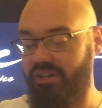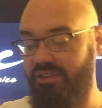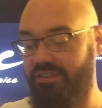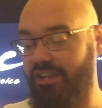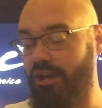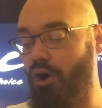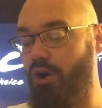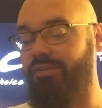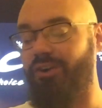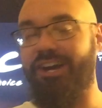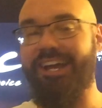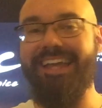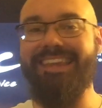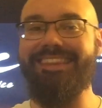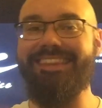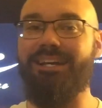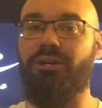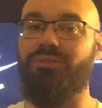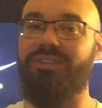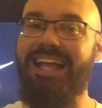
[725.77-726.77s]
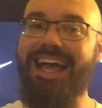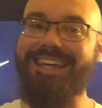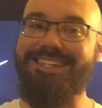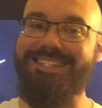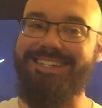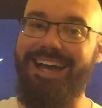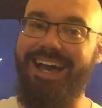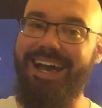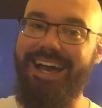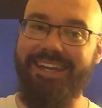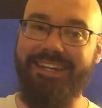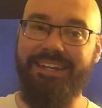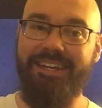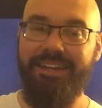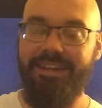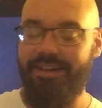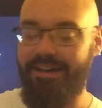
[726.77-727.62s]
to the over in their last 9,